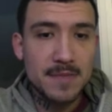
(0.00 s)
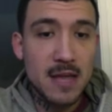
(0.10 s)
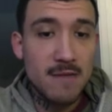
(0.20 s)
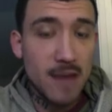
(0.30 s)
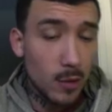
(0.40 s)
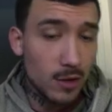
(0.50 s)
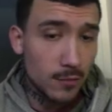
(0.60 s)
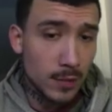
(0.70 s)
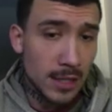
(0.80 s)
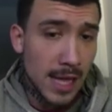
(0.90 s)
If I would have
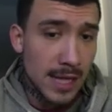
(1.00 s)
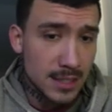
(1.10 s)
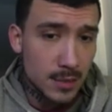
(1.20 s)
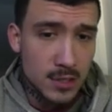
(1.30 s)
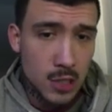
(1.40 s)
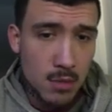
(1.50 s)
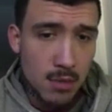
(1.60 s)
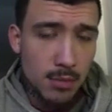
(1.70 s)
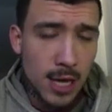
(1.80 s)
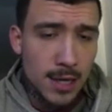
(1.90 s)
realized it was an
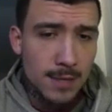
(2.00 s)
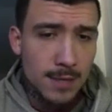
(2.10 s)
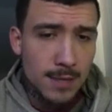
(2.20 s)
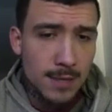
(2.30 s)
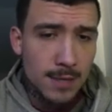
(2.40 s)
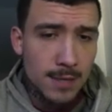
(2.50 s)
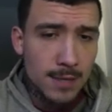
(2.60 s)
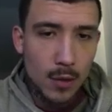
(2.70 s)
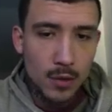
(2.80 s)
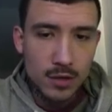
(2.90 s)
omoplata,
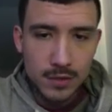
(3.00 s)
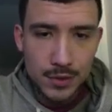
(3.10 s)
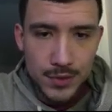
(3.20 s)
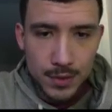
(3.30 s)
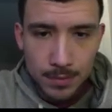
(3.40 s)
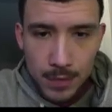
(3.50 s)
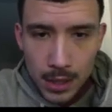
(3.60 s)
I would have used them.